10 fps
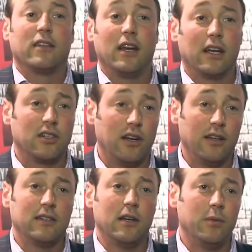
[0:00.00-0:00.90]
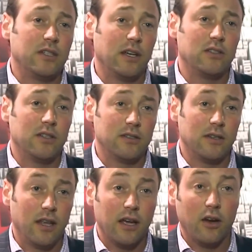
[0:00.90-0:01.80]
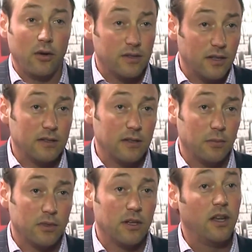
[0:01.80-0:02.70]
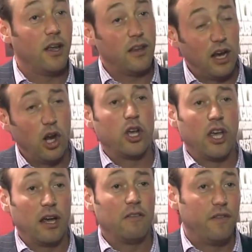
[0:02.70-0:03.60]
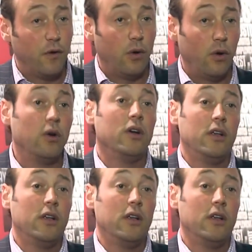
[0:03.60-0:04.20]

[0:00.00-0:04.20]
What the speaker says: that actually there's limitations in their current systems, and they're looking for